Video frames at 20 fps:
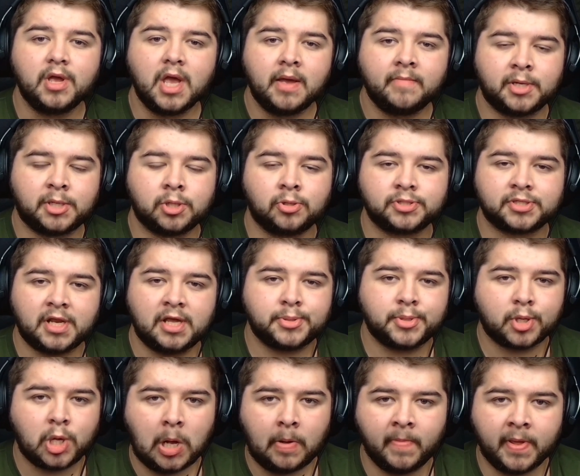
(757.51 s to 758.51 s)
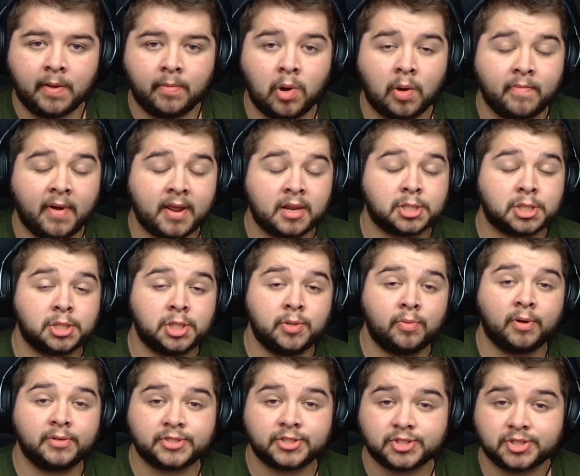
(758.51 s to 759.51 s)
Be sure to leave a comment in what manager you
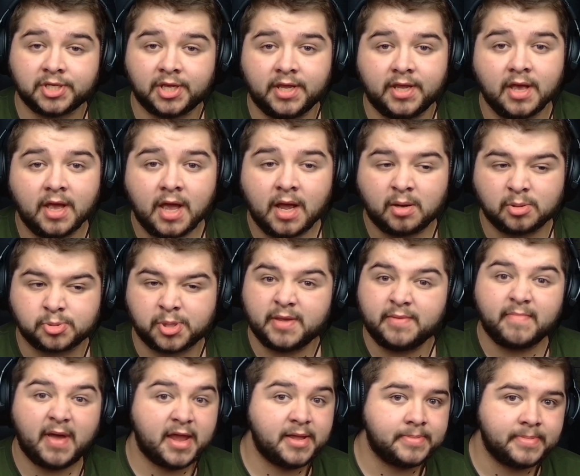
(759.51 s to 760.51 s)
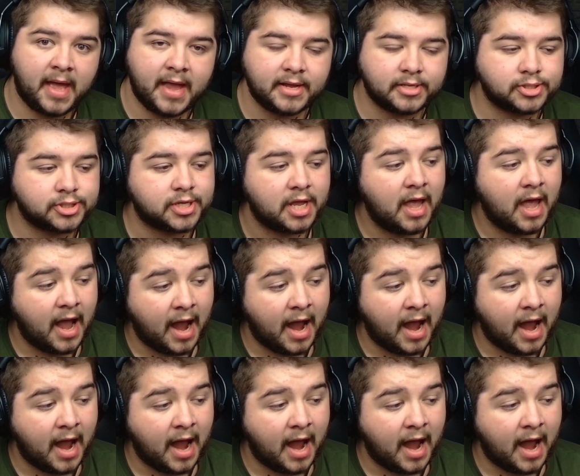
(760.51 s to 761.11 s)
want to see remade next.